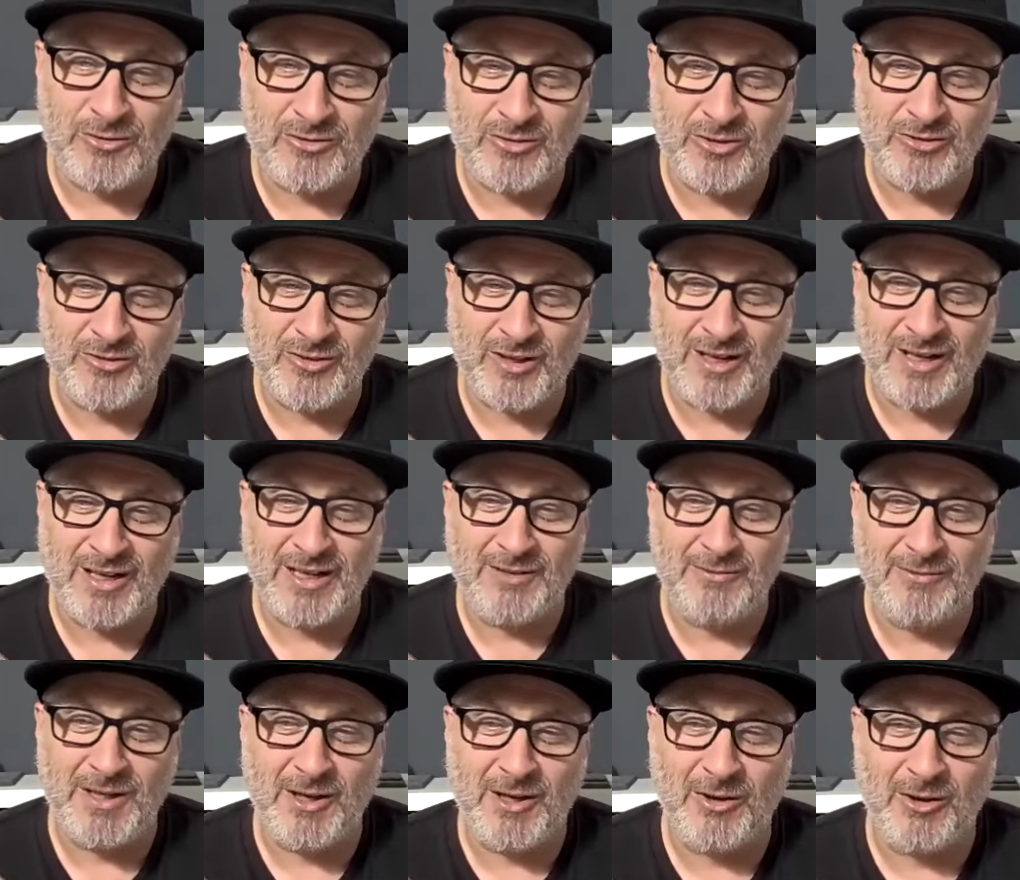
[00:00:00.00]
So suddenly
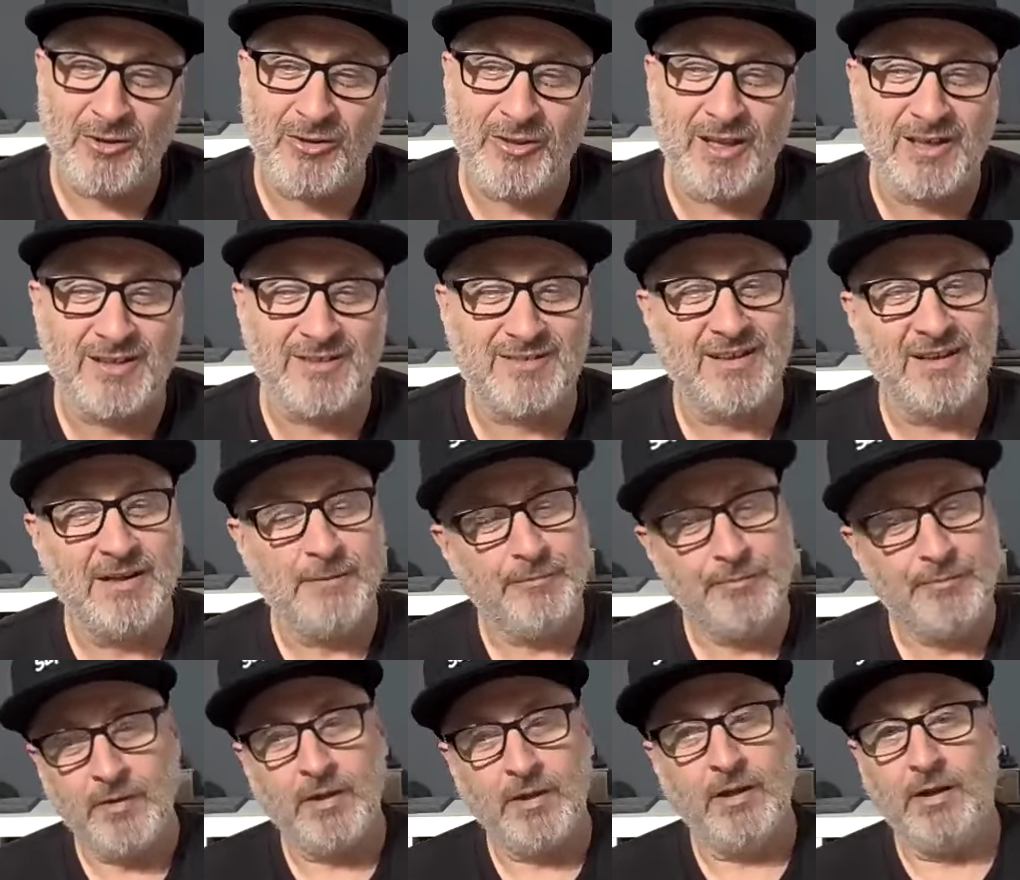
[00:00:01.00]
we got the thing.
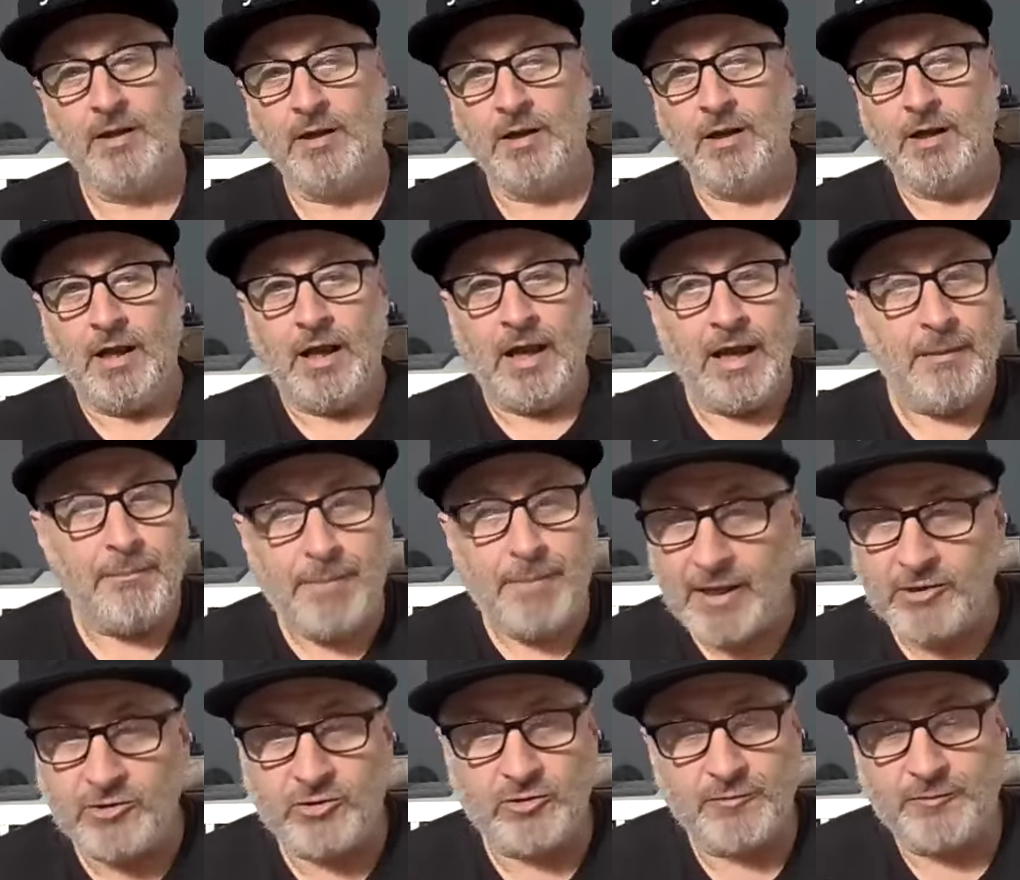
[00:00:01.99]
It
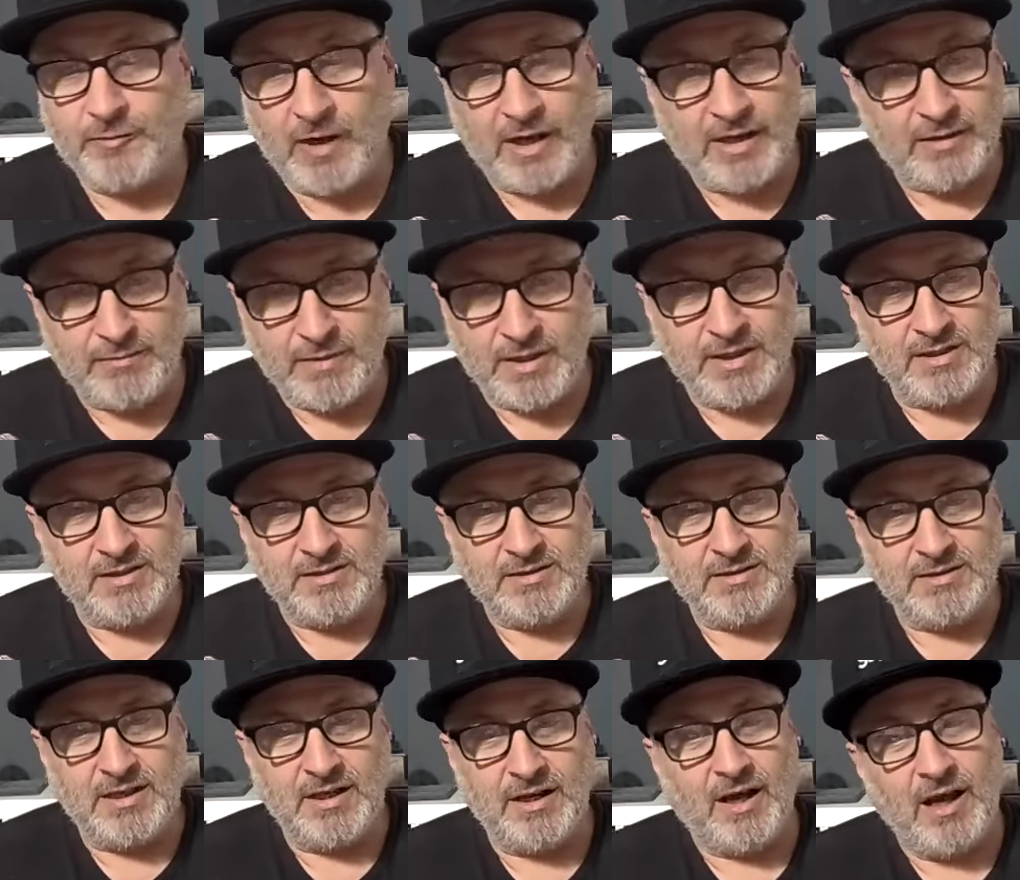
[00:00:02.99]
petrified me.
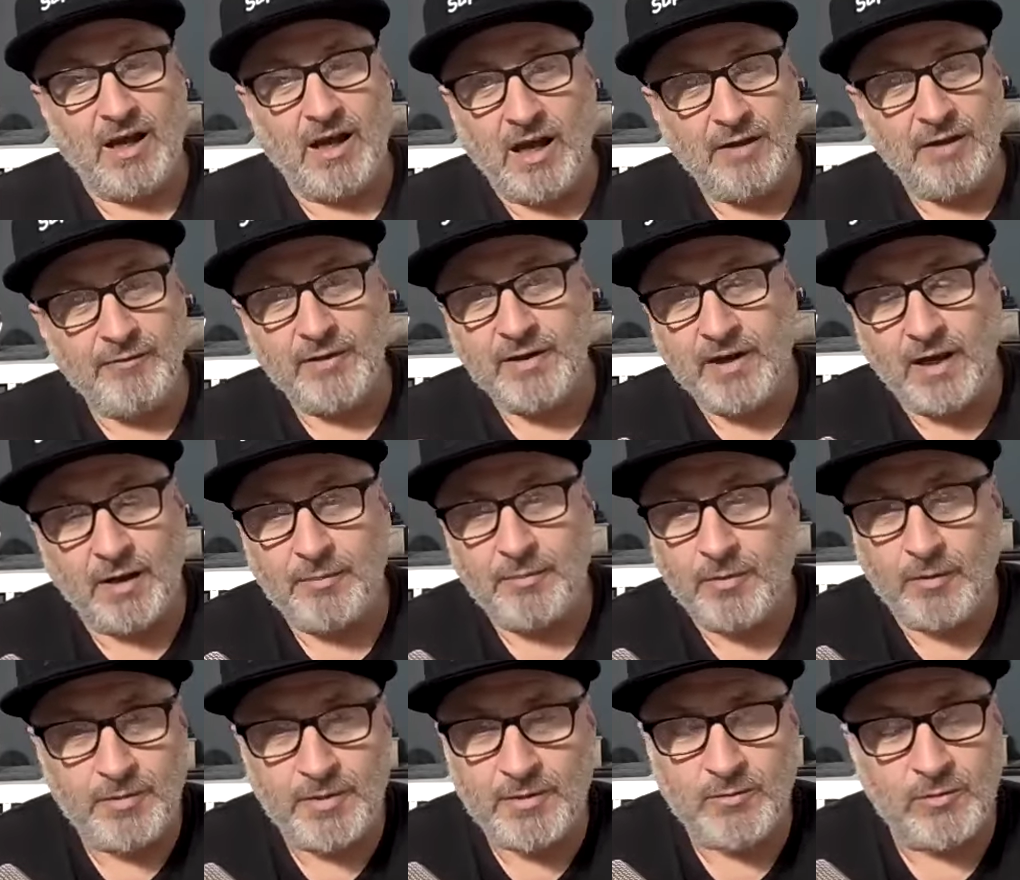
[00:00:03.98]
And I think I
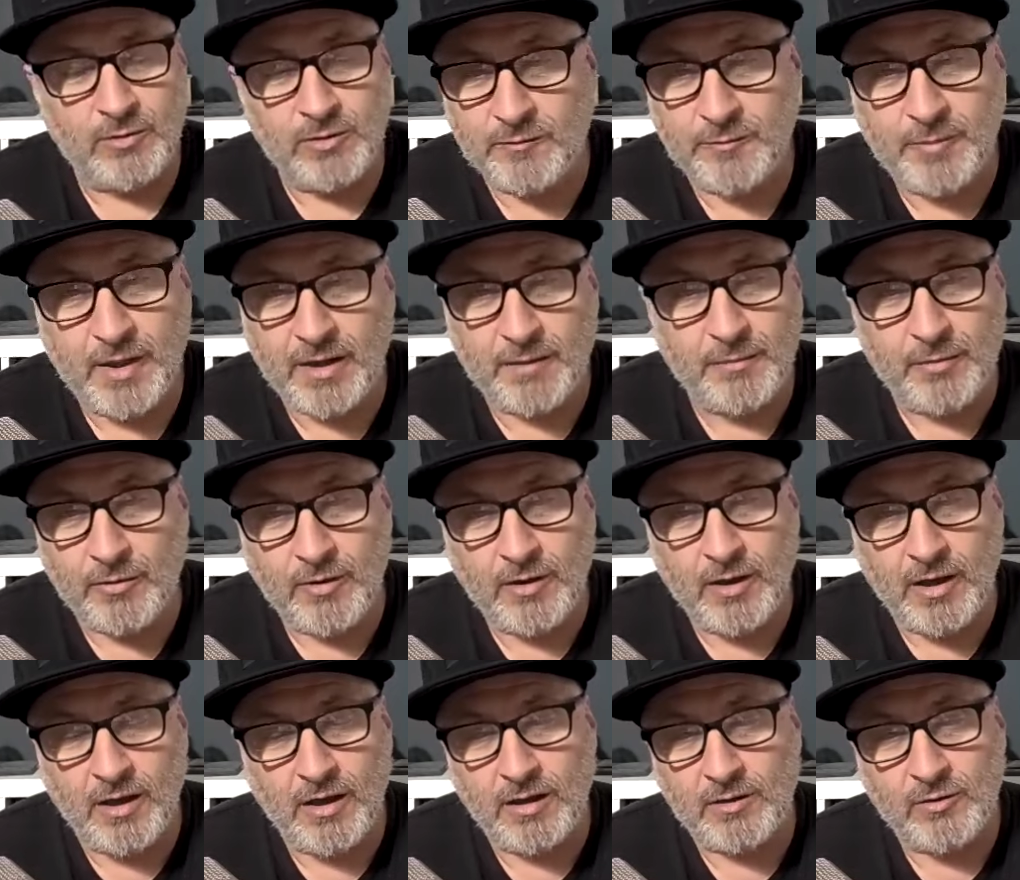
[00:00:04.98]
probably would have been
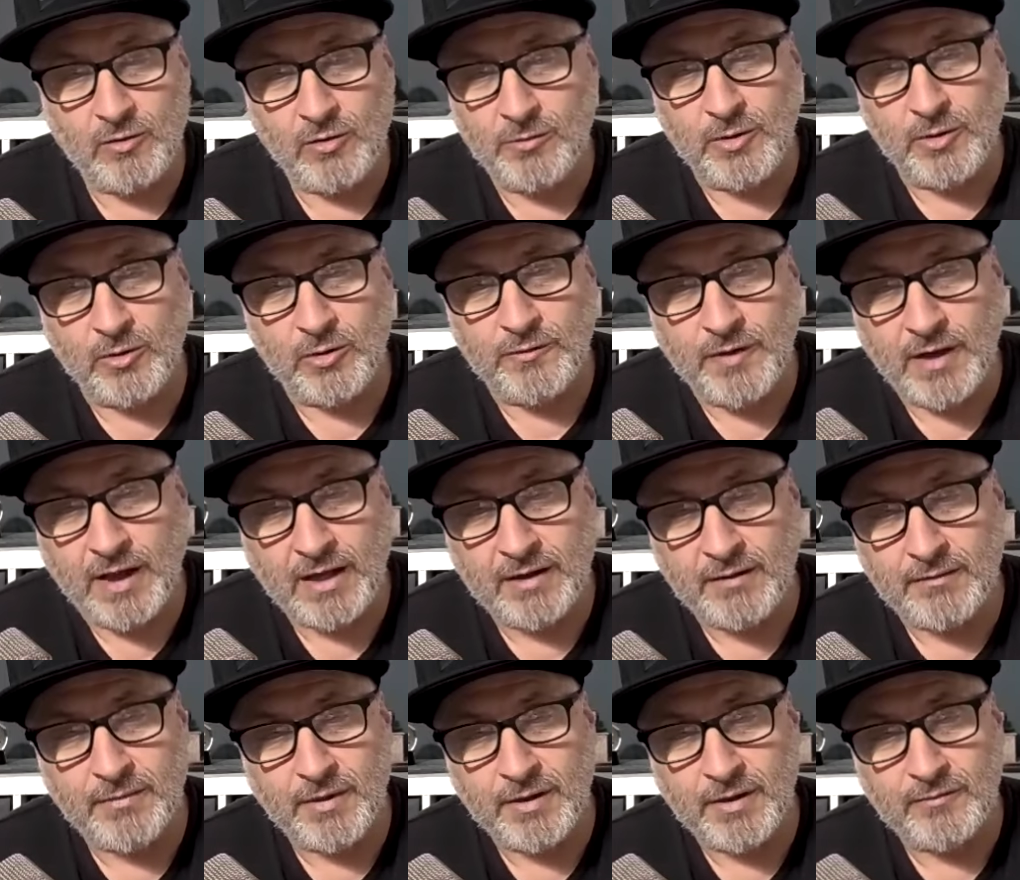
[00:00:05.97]
a criminal if it
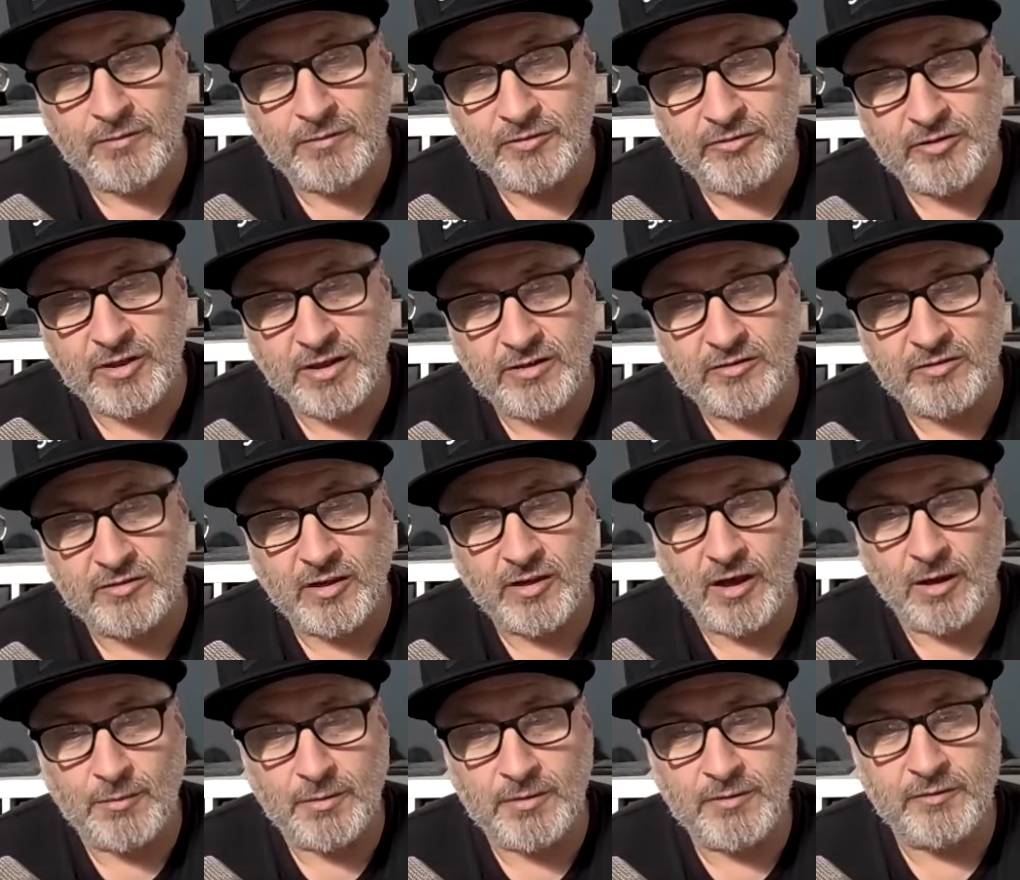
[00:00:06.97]
hadn't been for seeing
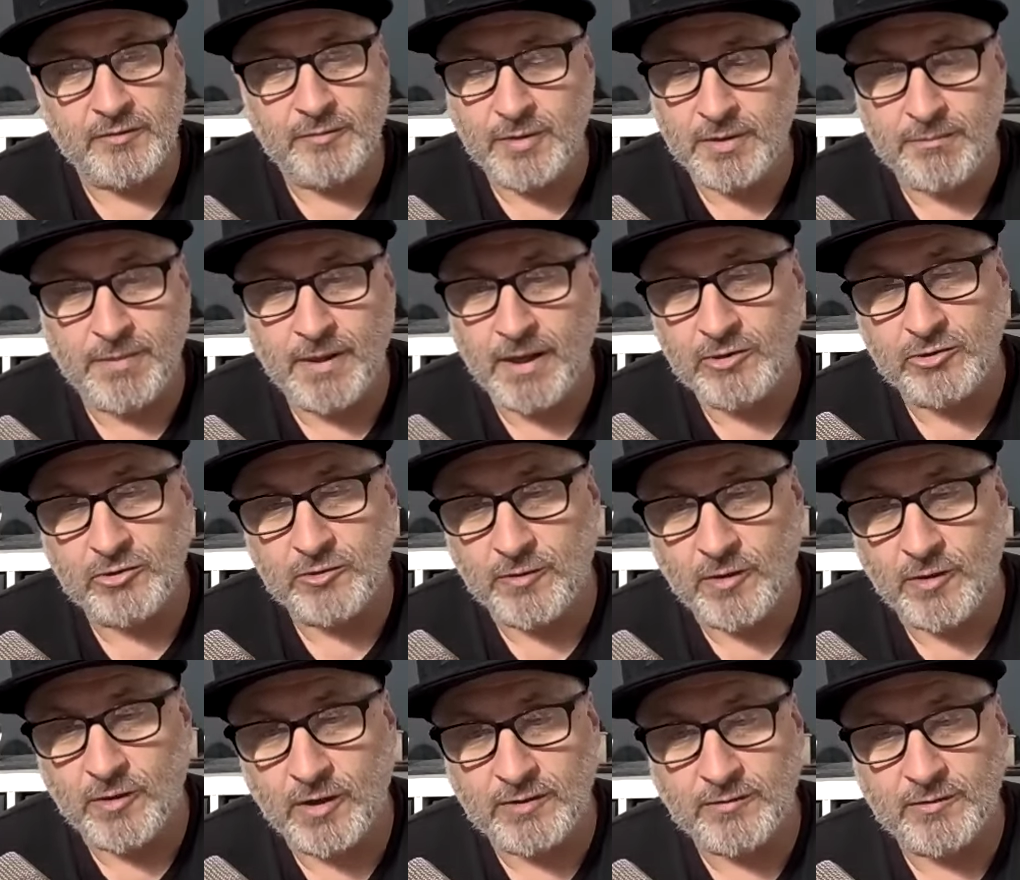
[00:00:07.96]
Scum and just being
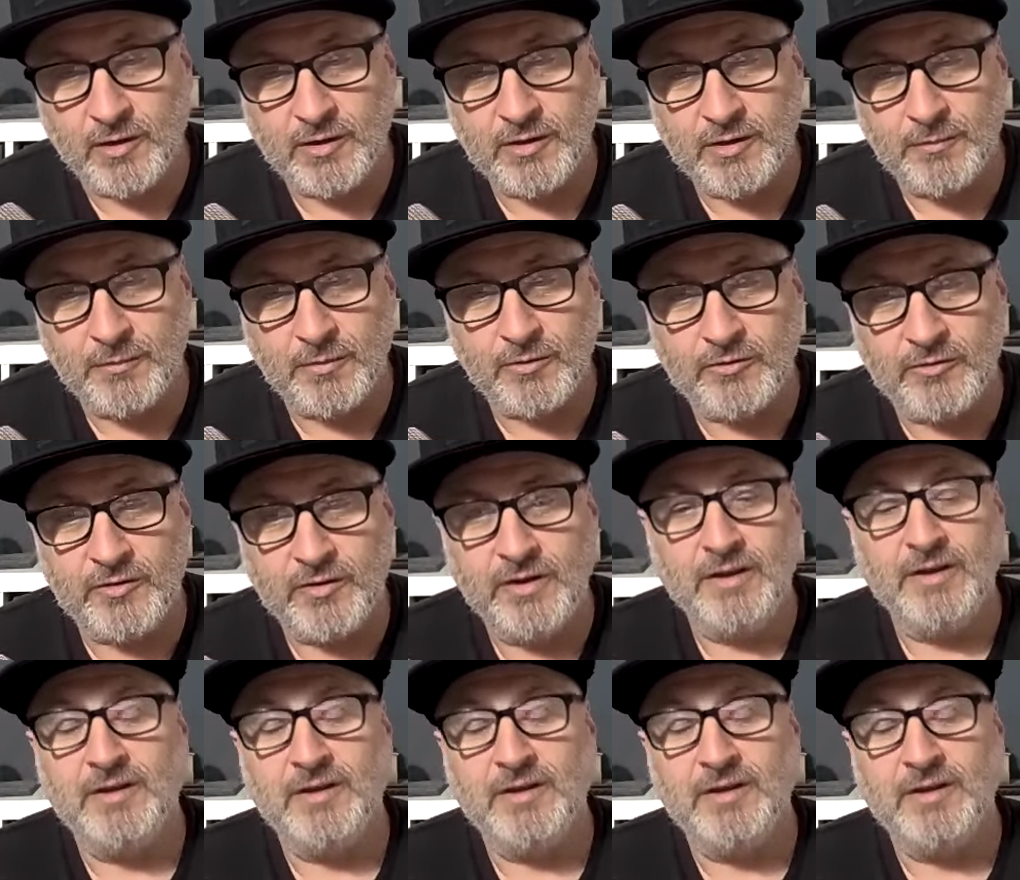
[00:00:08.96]
petrified of going to prison.